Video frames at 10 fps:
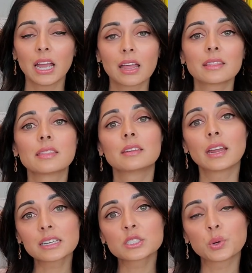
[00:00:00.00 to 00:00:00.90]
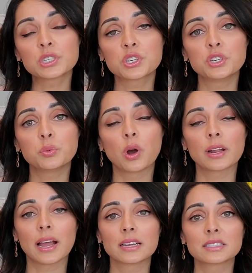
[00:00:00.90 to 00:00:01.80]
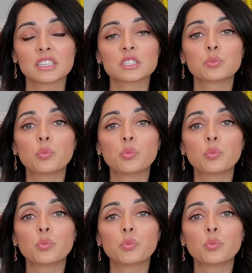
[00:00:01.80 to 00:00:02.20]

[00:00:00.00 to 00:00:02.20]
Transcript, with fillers: and then the next question you want to ask is,